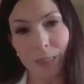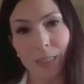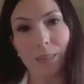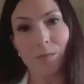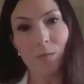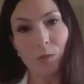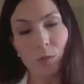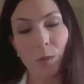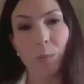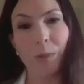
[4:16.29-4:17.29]
I
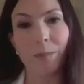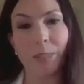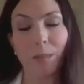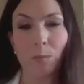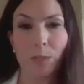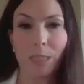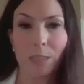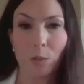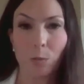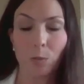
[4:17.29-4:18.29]
truly believe that we need
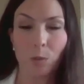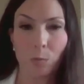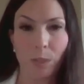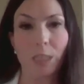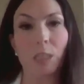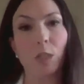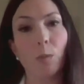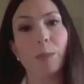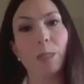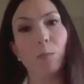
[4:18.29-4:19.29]
to bring so
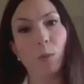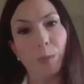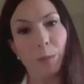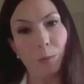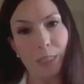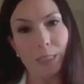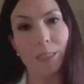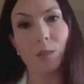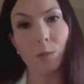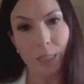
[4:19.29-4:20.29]
many more people
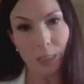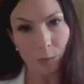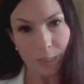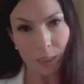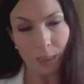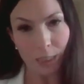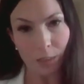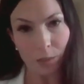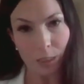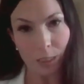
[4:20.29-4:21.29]
into the innovation
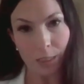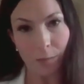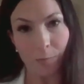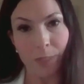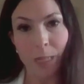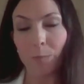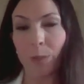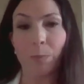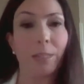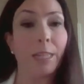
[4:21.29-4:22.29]
ecosystem,
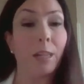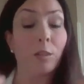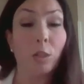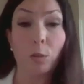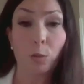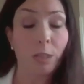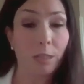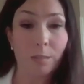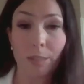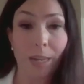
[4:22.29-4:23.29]
people that are not
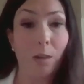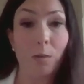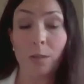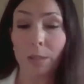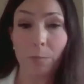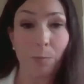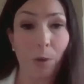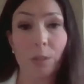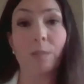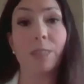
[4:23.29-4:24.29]
now a
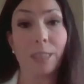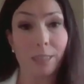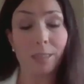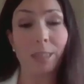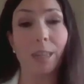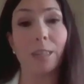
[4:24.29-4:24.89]
part of this,